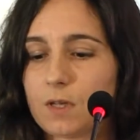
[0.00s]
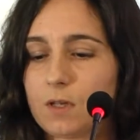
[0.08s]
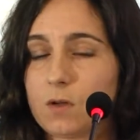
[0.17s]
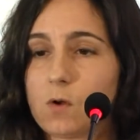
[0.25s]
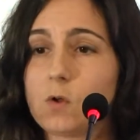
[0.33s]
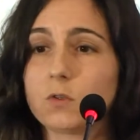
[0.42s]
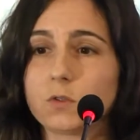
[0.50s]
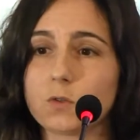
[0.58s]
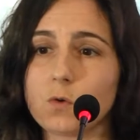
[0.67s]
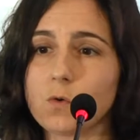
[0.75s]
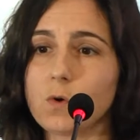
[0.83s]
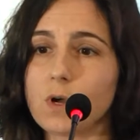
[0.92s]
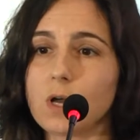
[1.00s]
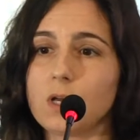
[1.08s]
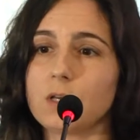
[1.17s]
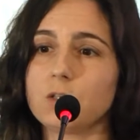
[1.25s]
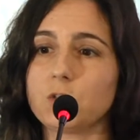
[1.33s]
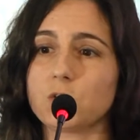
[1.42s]
Also,
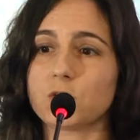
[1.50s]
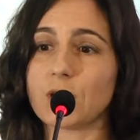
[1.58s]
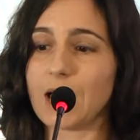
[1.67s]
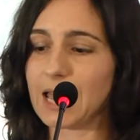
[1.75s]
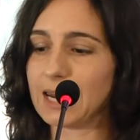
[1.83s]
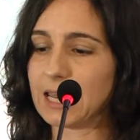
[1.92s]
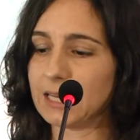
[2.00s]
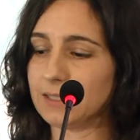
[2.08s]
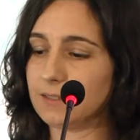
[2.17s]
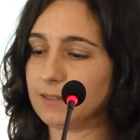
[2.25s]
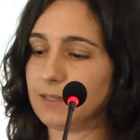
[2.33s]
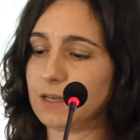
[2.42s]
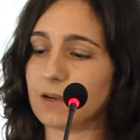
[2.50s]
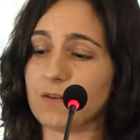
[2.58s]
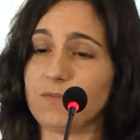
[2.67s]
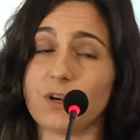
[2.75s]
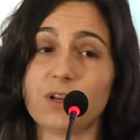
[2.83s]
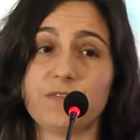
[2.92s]
just to highlight that they're
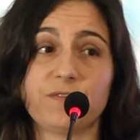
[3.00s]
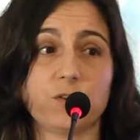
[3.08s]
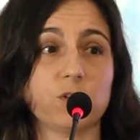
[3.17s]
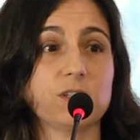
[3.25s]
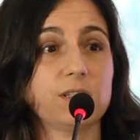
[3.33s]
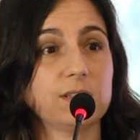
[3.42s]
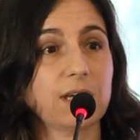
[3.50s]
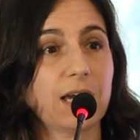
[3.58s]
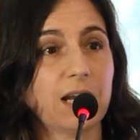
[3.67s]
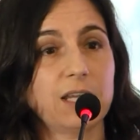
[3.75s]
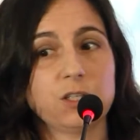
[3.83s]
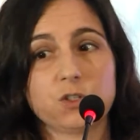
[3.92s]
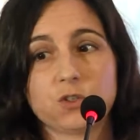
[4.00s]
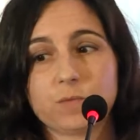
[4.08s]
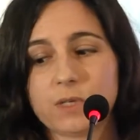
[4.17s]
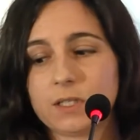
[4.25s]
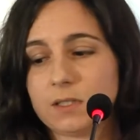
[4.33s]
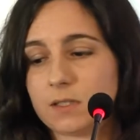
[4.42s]
very versatile
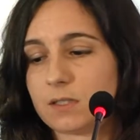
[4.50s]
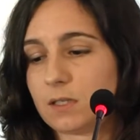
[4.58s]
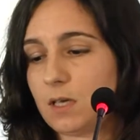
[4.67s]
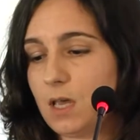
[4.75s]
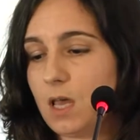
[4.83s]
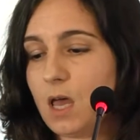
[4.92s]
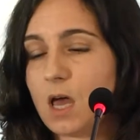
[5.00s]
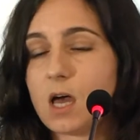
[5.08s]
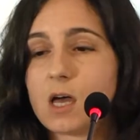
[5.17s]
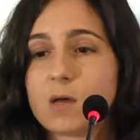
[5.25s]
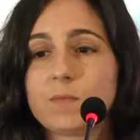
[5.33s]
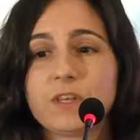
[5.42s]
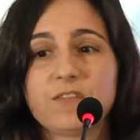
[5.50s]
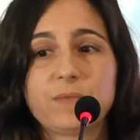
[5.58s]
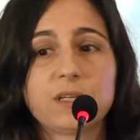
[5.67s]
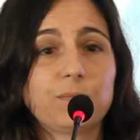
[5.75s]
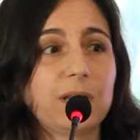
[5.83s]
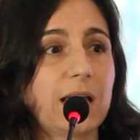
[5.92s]
instruments. They've been
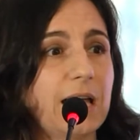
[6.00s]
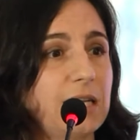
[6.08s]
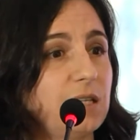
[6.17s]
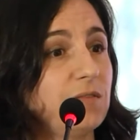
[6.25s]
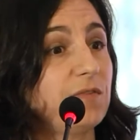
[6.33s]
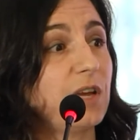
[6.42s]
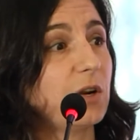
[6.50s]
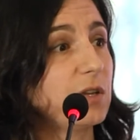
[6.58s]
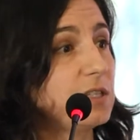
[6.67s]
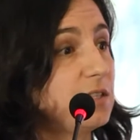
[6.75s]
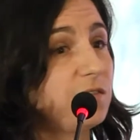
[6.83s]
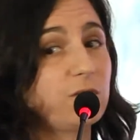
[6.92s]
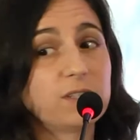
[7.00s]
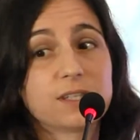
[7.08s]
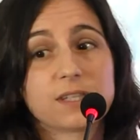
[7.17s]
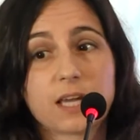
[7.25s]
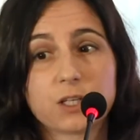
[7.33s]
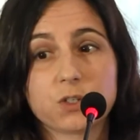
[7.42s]
applied in various different
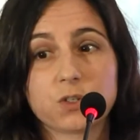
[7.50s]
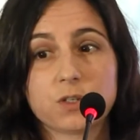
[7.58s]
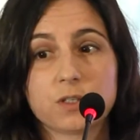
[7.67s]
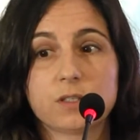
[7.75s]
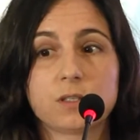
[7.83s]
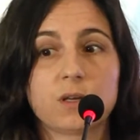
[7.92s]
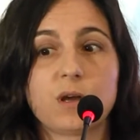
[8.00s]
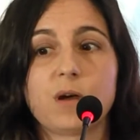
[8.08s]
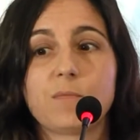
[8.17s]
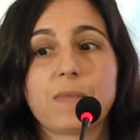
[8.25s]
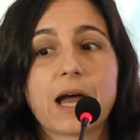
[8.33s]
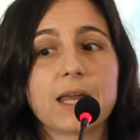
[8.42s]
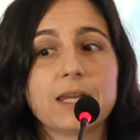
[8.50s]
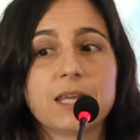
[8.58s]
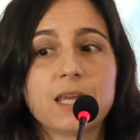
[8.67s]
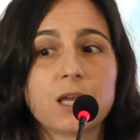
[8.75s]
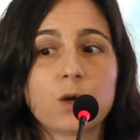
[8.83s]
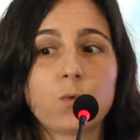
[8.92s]
sectors,
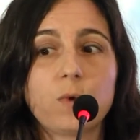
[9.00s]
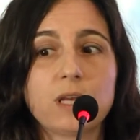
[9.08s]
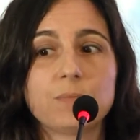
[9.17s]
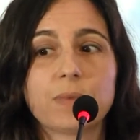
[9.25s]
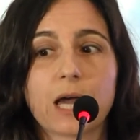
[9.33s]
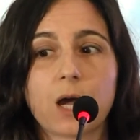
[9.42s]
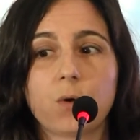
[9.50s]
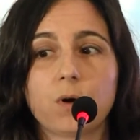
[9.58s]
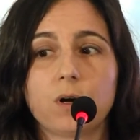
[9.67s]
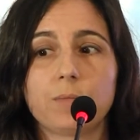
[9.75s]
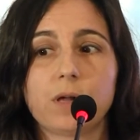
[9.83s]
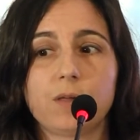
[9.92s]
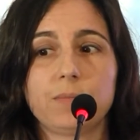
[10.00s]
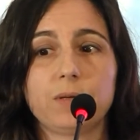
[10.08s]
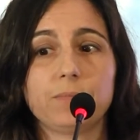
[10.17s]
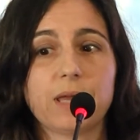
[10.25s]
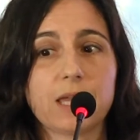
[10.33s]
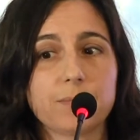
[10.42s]
mining, wind power, pulp
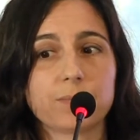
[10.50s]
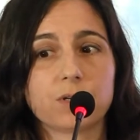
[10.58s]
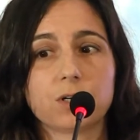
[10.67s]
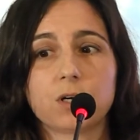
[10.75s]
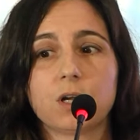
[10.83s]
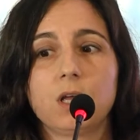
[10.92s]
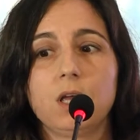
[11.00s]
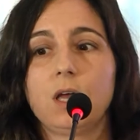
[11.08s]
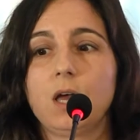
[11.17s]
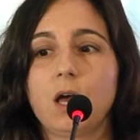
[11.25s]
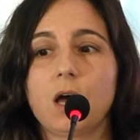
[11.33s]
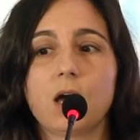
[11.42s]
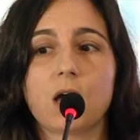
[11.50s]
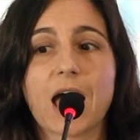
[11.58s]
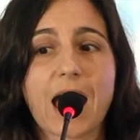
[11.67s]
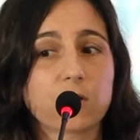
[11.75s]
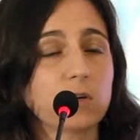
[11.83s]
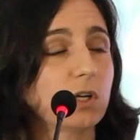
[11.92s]
and paper,
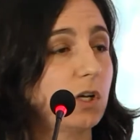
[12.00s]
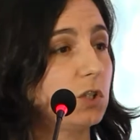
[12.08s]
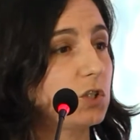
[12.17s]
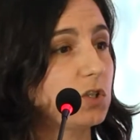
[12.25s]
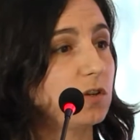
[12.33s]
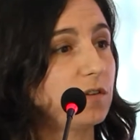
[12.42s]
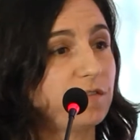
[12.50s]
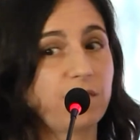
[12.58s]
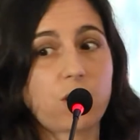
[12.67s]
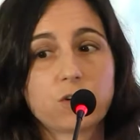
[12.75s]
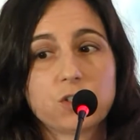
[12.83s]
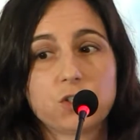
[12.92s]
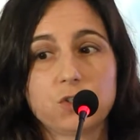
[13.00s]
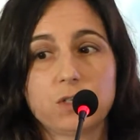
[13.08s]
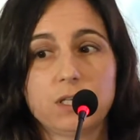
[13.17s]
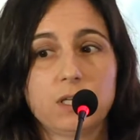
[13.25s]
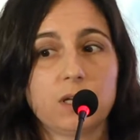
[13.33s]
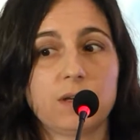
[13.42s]
agriculture,
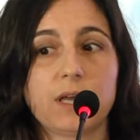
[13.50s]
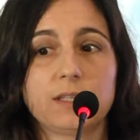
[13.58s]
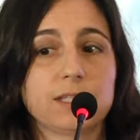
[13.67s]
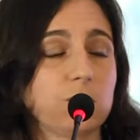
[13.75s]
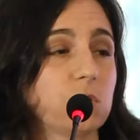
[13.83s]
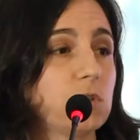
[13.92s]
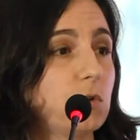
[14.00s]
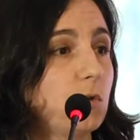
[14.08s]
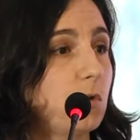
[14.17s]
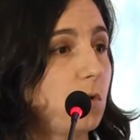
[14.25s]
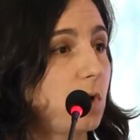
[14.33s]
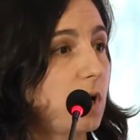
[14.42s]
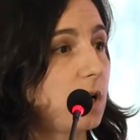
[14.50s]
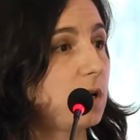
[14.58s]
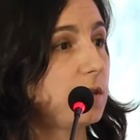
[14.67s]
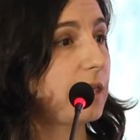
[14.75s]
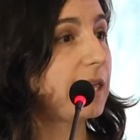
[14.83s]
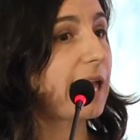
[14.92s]
forestry, etc. So
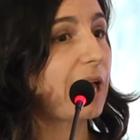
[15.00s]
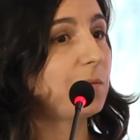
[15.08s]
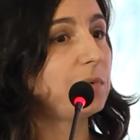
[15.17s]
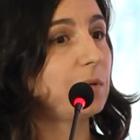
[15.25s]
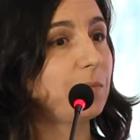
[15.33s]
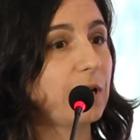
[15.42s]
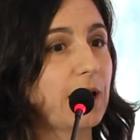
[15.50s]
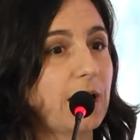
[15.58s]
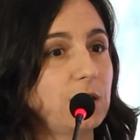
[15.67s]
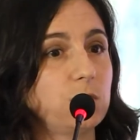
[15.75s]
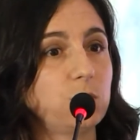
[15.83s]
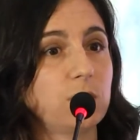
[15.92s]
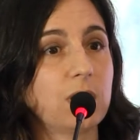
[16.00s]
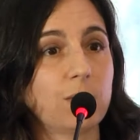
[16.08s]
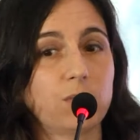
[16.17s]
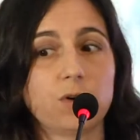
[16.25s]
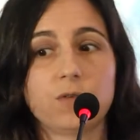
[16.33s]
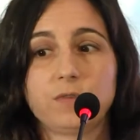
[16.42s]
they can be applied to a
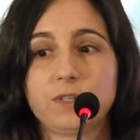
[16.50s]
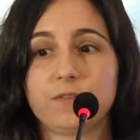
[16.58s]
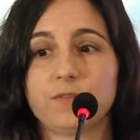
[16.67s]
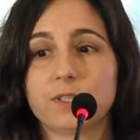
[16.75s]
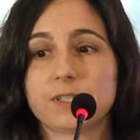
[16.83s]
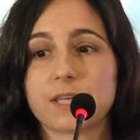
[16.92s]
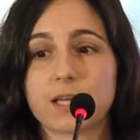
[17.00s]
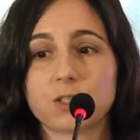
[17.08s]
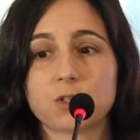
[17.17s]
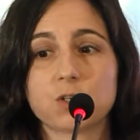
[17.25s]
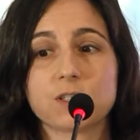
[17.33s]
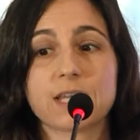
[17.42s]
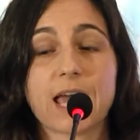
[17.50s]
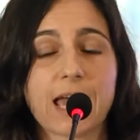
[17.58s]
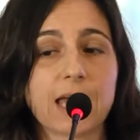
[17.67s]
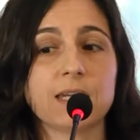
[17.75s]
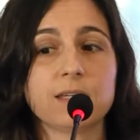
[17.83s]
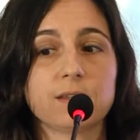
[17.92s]
number of different sectors,
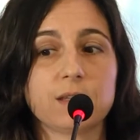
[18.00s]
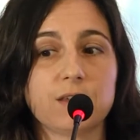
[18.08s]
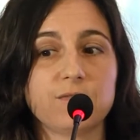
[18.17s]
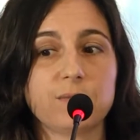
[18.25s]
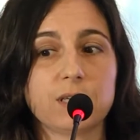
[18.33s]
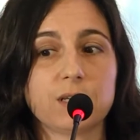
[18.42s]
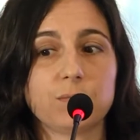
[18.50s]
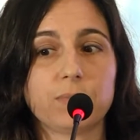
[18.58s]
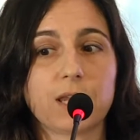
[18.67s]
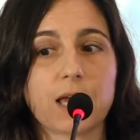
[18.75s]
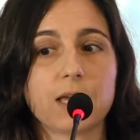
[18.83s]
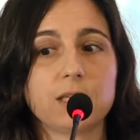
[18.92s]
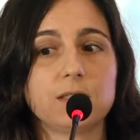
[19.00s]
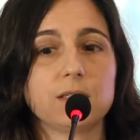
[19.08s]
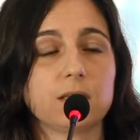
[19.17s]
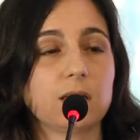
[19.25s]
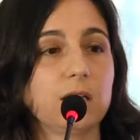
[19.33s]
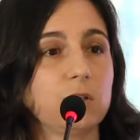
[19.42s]
and they've been applied
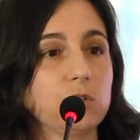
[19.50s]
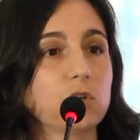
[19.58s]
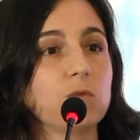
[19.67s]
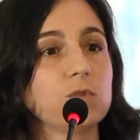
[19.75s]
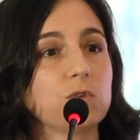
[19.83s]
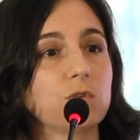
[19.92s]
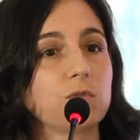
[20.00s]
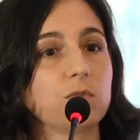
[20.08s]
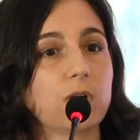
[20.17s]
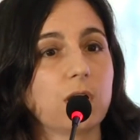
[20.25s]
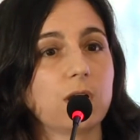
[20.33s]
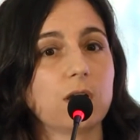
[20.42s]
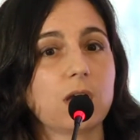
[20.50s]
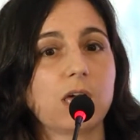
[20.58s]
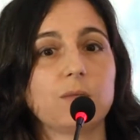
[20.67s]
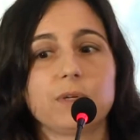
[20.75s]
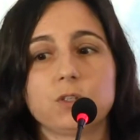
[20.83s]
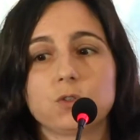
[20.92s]
in terms of
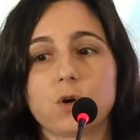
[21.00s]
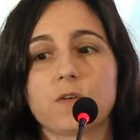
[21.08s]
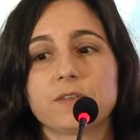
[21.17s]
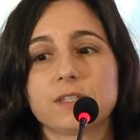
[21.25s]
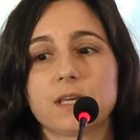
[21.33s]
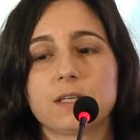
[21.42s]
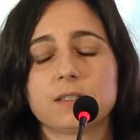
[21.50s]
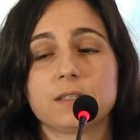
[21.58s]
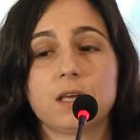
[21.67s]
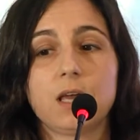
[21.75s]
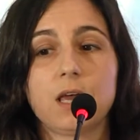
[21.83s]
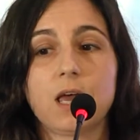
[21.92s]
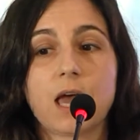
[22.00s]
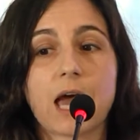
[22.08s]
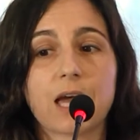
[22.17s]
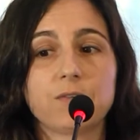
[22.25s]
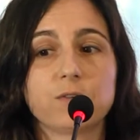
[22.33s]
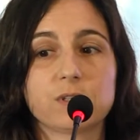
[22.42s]
helping to offset
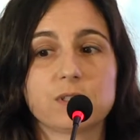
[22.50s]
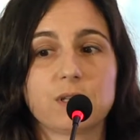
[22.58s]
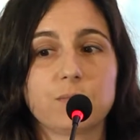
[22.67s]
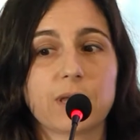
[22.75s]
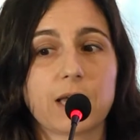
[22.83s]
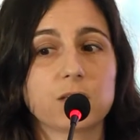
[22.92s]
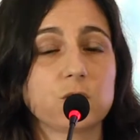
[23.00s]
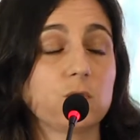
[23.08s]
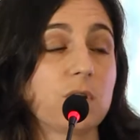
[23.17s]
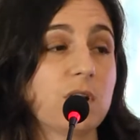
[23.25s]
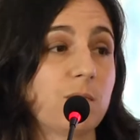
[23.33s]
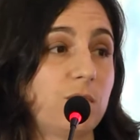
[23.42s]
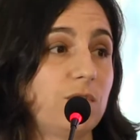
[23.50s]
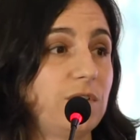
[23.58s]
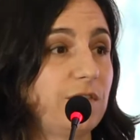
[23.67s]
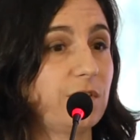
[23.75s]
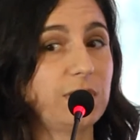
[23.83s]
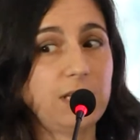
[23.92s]
adverse impacts to a number of
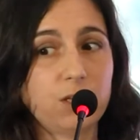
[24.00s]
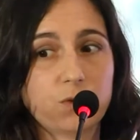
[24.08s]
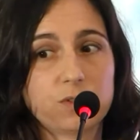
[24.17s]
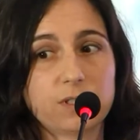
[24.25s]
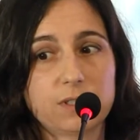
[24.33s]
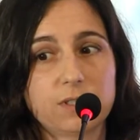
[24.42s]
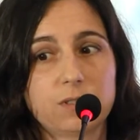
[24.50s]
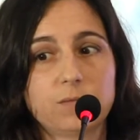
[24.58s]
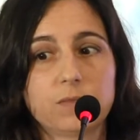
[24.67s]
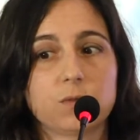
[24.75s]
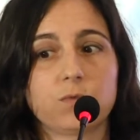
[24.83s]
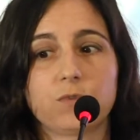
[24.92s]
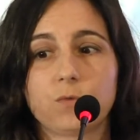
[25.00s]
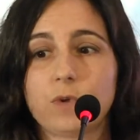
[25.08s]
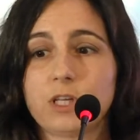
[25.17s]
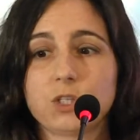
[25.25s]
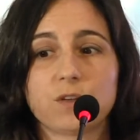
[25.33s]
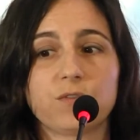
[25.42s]
different ecosystems,
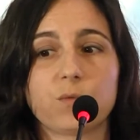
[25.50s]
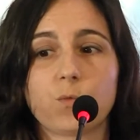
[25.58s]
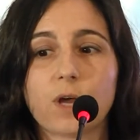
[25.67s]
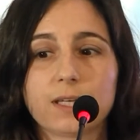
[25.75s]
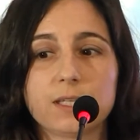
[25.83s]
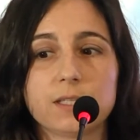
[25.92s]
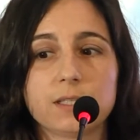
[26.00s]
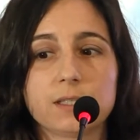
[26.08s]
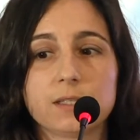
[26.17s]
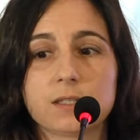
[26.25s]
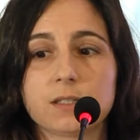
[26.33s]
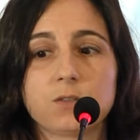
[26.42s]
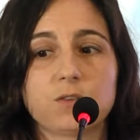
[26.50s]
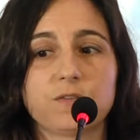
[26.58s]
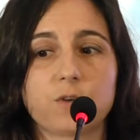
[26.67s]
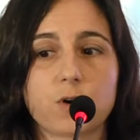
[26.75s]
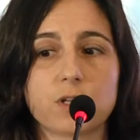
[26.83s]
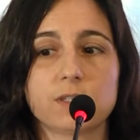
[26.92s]
ranging from wetlands to
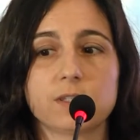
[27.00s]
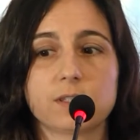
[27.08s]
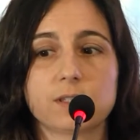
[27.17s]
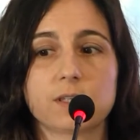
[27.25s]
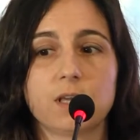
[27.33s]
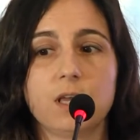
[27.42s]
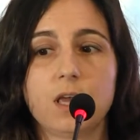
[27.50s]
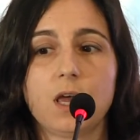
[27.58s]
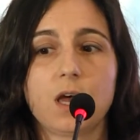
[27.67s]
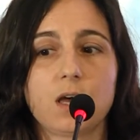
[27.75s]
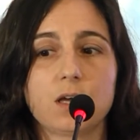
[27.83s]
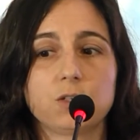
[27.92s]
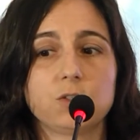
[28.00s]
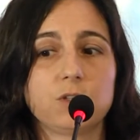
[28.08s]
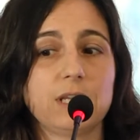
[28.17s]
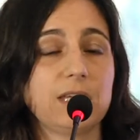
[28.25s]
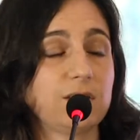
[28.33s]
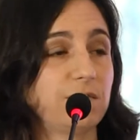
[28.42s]
forests to
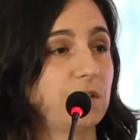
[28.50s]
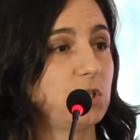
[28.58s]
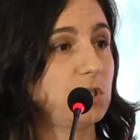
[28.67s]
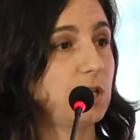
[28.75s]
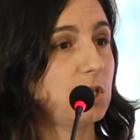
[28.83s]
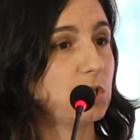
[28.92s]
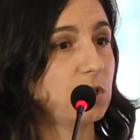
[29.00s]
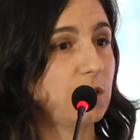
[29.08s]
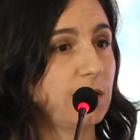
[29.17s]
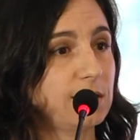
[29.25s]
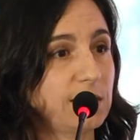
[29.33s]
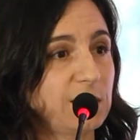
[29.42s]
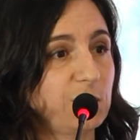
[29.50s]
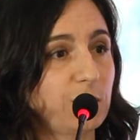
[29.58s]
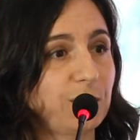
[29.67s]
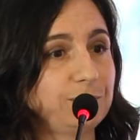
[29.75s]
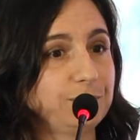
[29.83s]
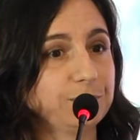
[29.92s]
native vegetation, etc.